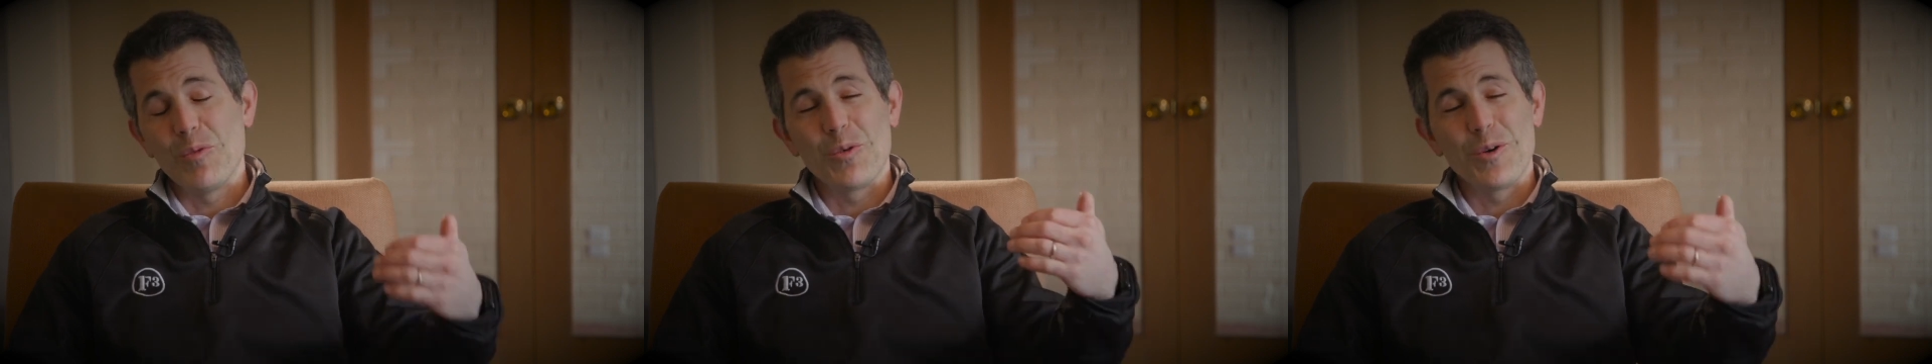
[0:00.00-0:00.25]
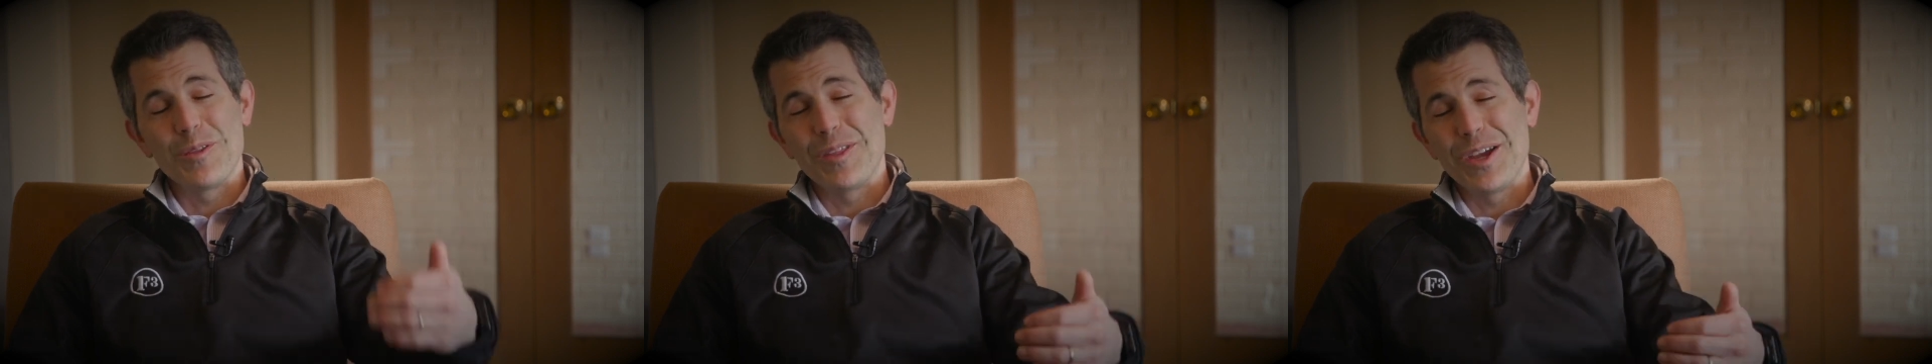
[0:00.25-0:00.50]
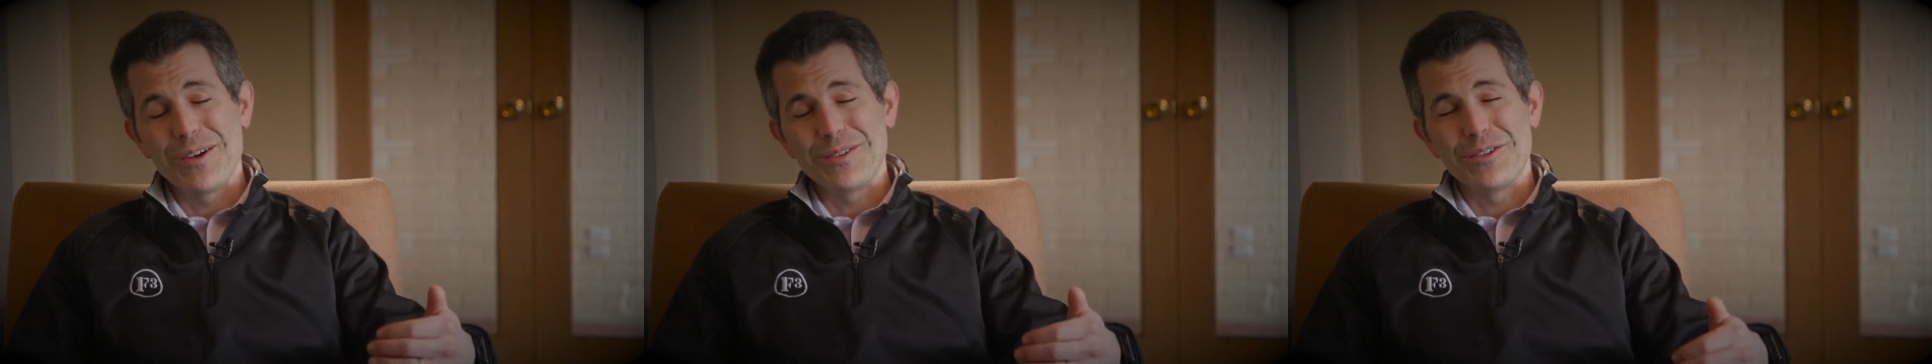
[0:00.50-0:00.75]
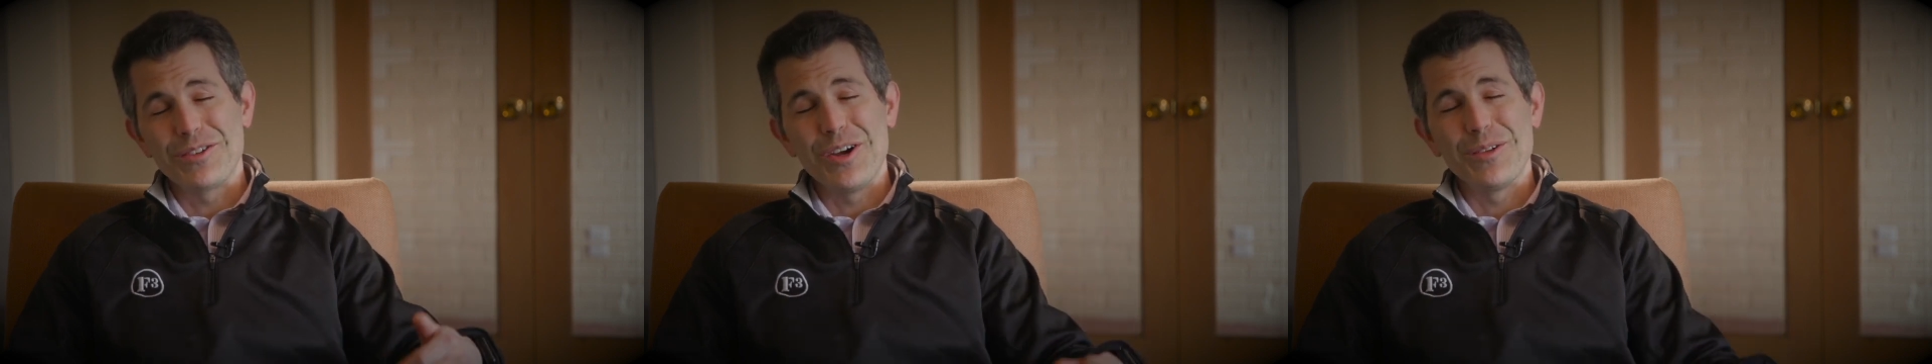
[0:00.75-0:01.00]
weren't there at
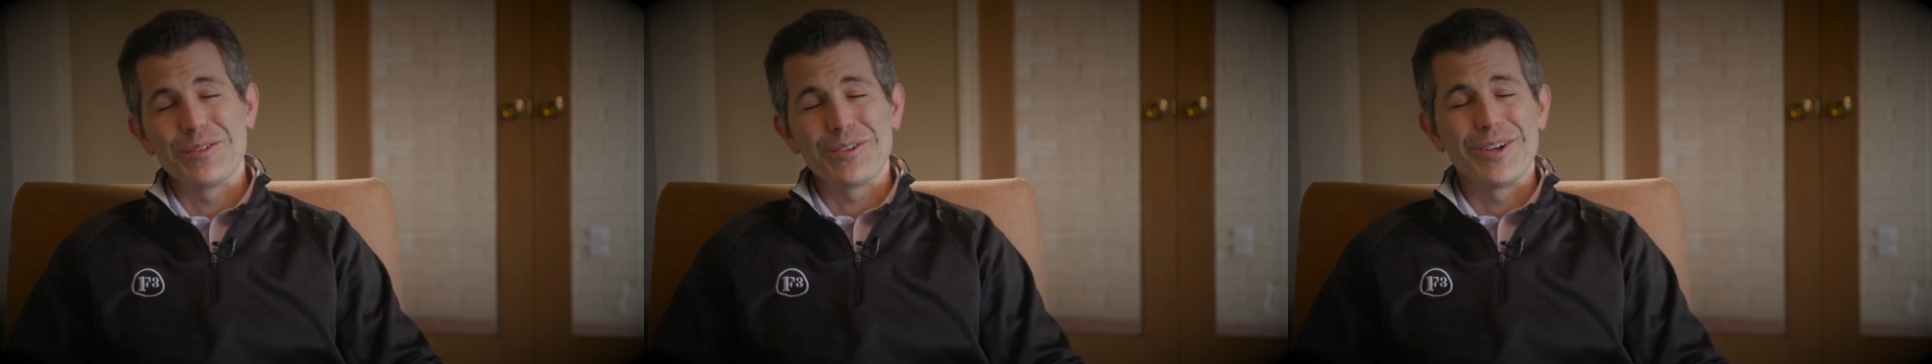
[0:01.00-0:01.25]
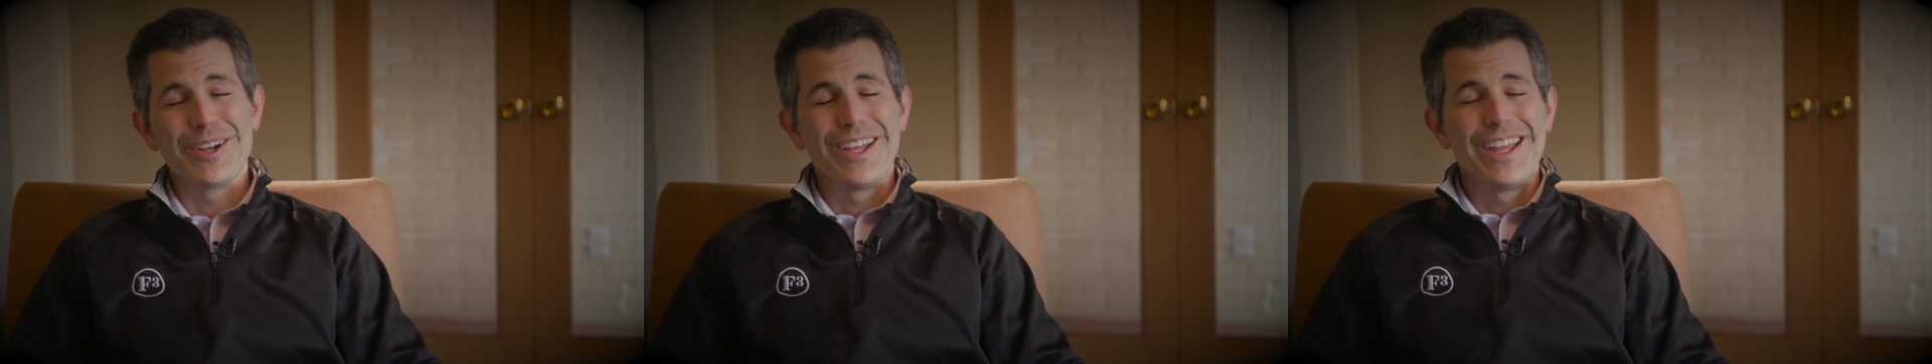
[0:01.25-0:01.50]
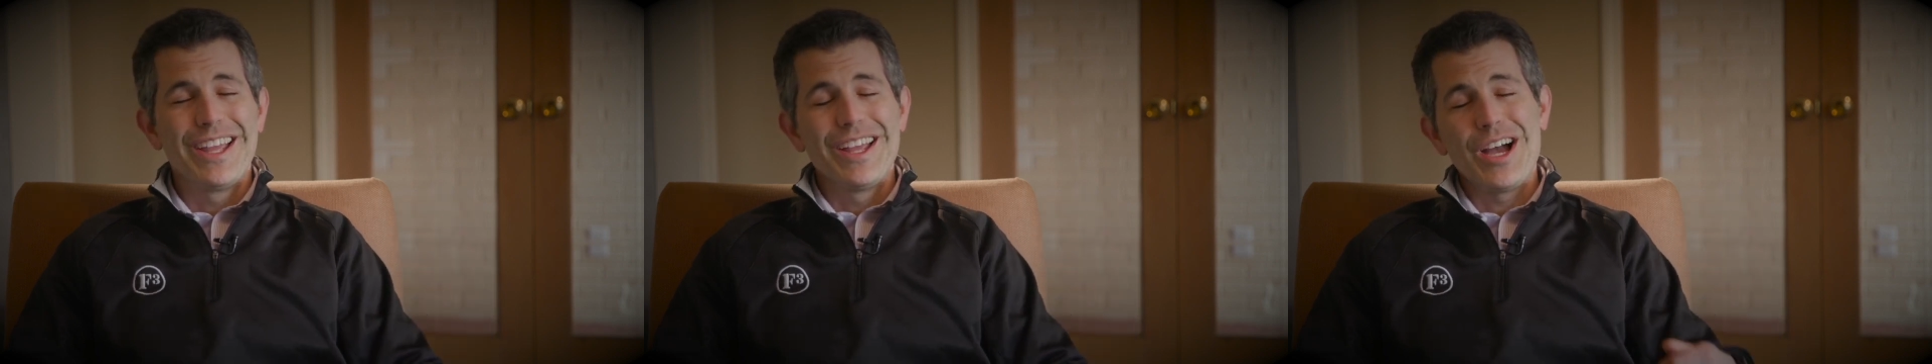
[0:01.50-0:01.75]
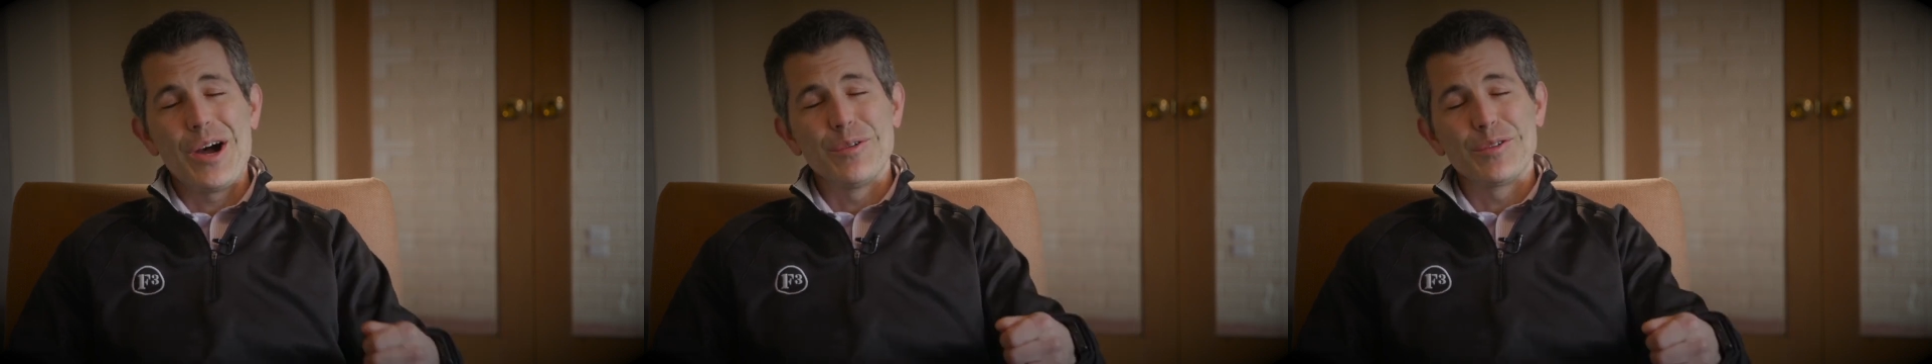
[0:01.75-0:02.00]
the shelter.
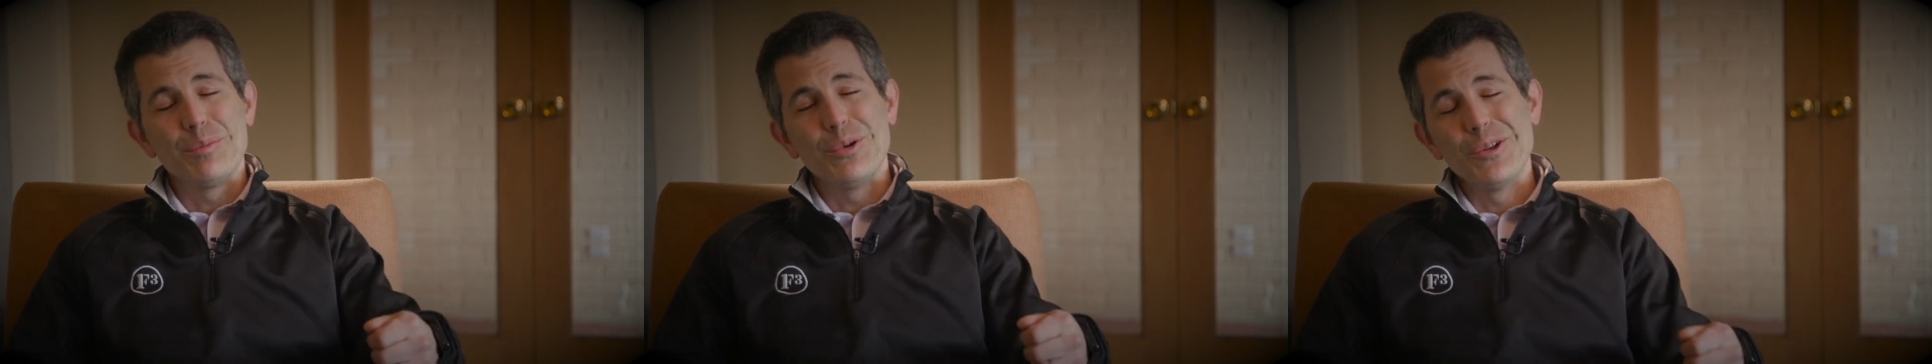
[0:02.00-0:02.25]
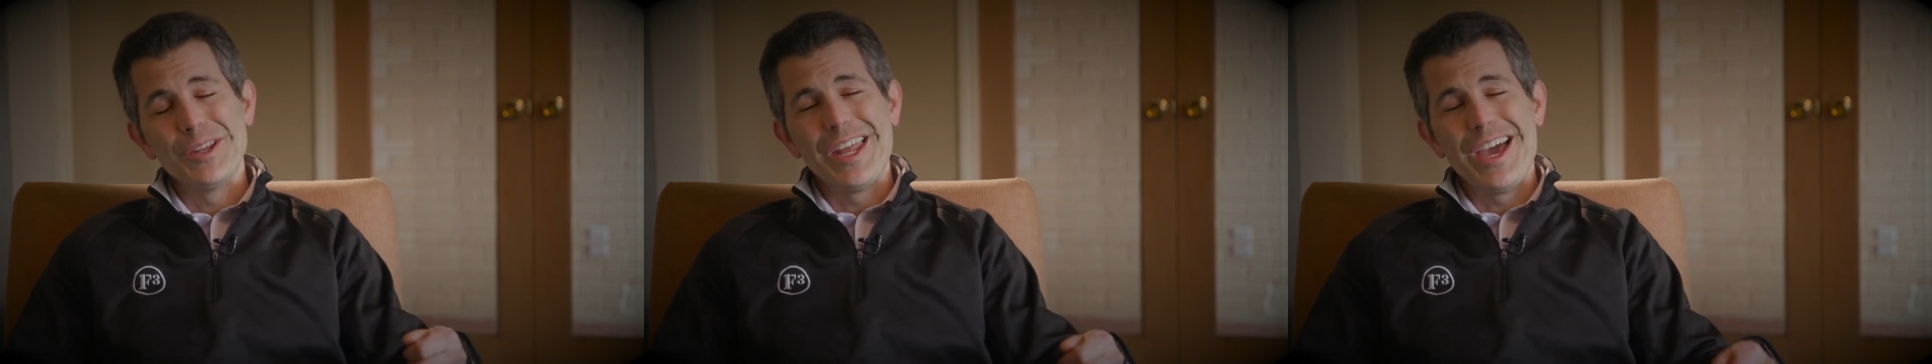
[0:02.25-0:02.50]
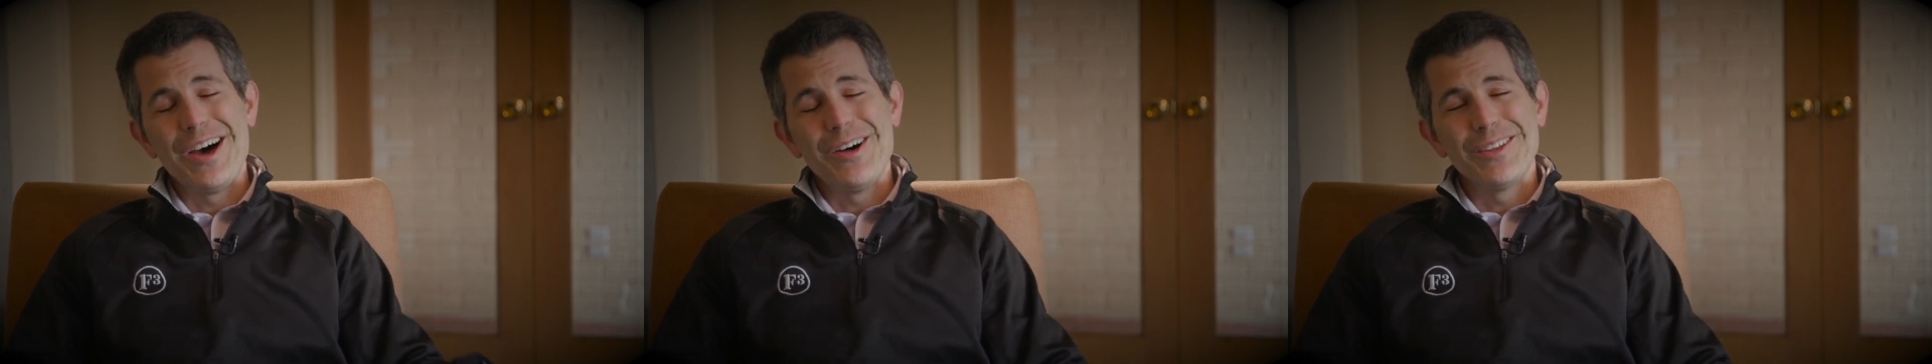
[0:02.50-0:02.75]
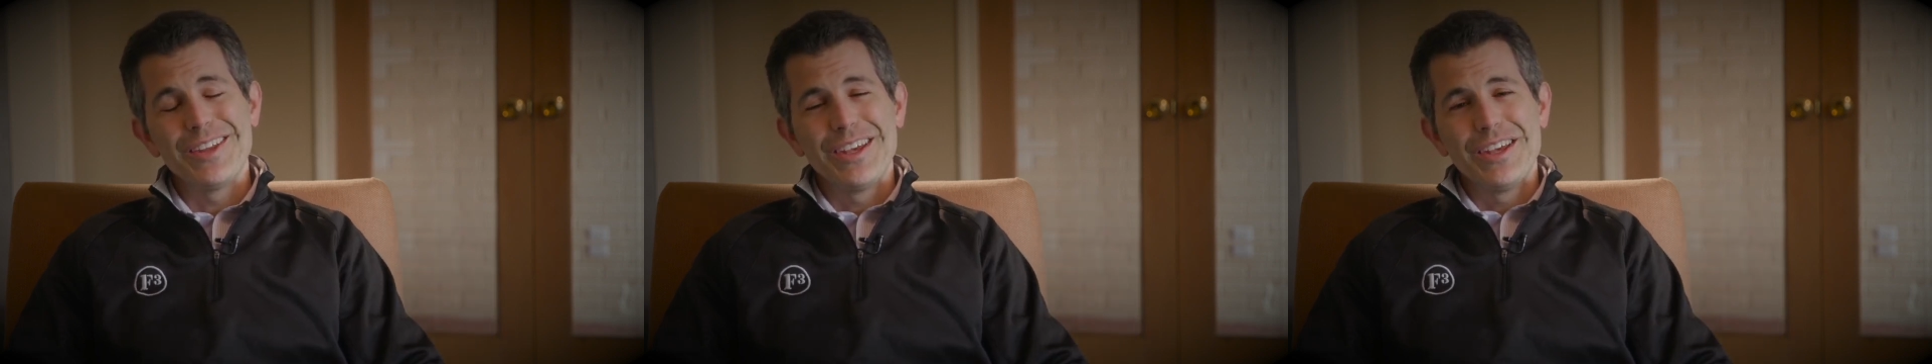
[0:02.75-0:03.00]
I was pulling
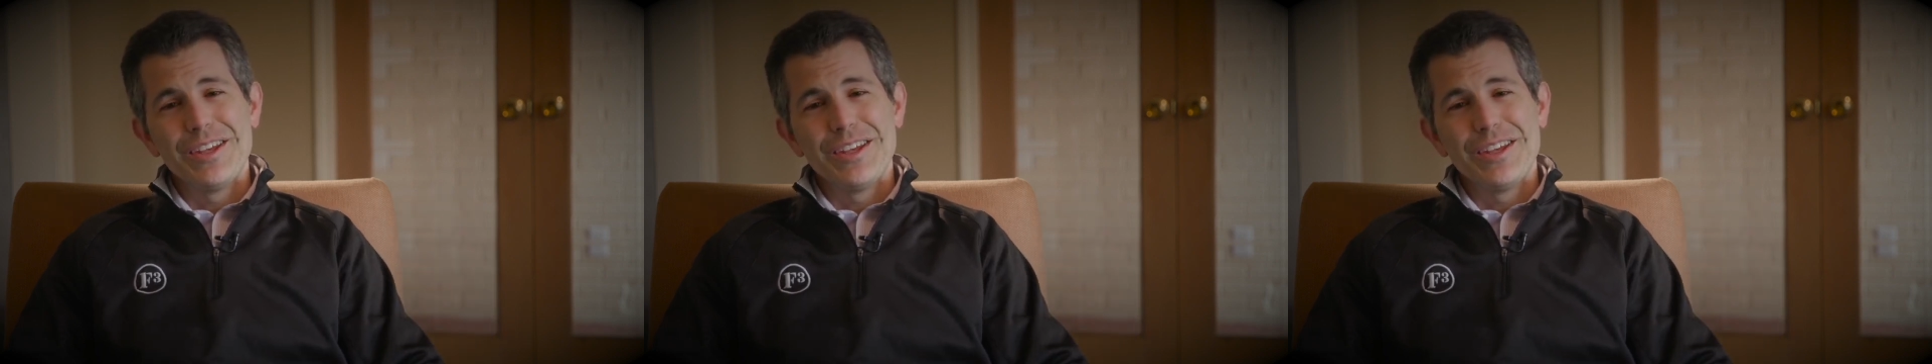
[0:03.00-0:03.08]
out.